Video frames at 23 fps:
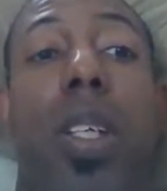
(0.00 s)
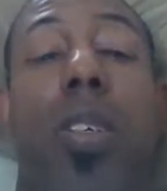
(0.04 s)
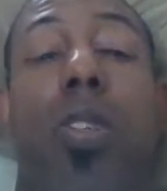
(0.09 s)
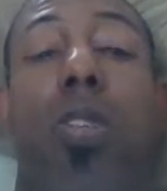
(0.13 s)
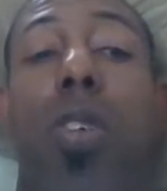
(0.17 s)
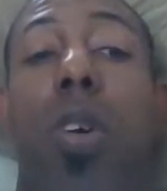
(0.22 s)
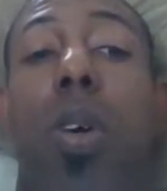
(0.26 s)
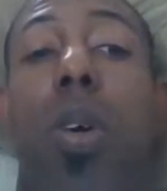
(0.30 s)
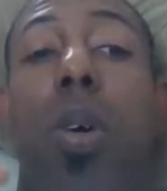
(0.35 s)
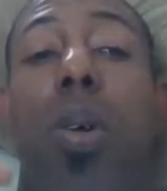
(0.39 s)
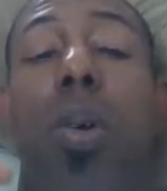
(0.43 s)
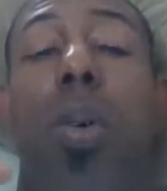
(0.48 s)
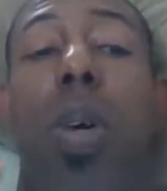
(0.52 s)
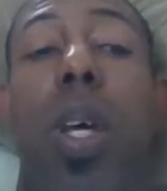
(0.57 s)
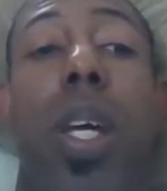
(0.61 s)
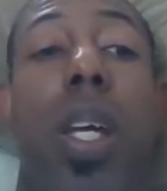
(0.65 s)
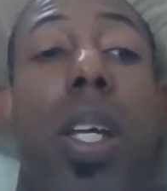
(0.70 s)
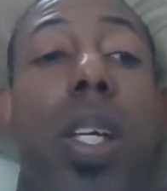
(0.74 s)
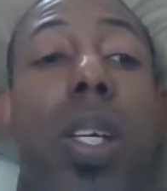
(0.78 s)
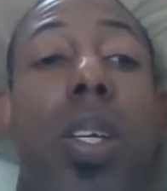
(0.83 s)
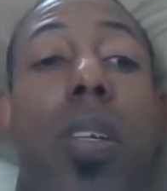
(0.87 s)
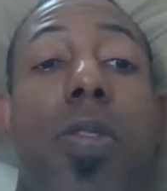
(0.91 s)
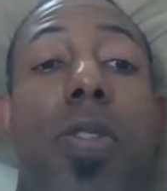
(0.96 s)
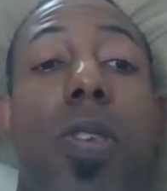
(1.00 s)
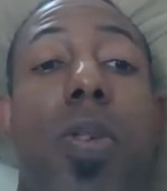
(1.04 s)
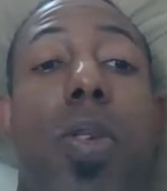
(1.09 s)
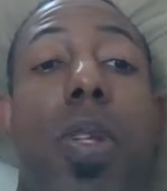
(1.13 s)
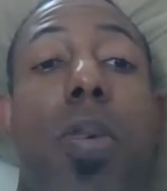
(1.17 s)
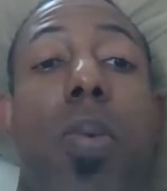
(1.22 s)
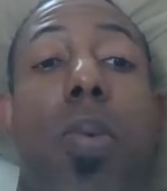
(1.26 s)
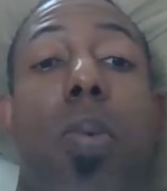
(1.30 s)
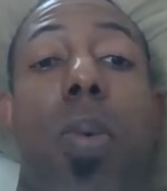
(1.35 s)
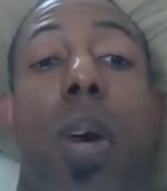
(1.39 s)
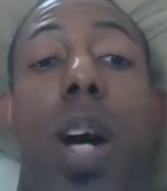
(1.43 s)
so any of you
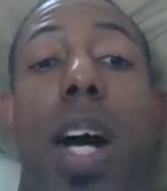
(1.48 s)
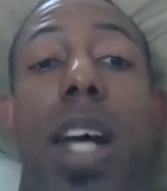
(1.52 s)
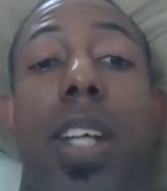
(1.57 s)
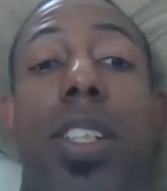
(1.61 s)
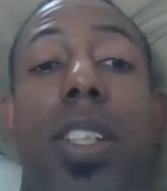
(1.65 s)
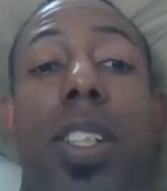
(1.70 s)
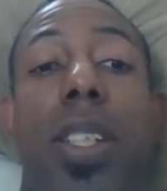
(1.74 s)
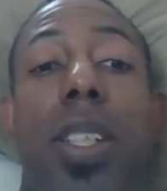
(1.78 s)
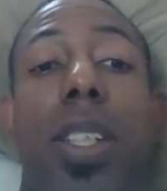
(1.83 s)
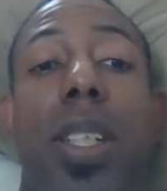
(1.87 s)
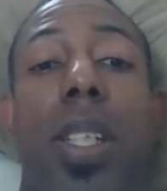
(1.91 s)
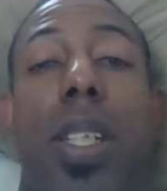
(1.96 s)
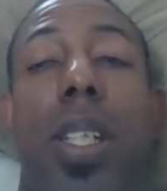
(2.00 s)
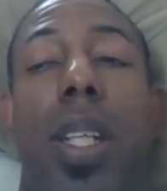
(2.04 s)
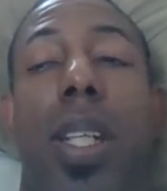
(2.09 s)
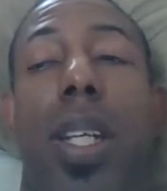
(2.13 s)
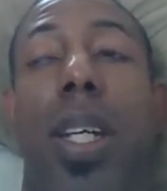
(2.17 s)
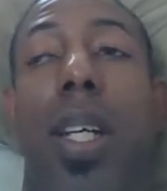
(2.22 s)
can watch it.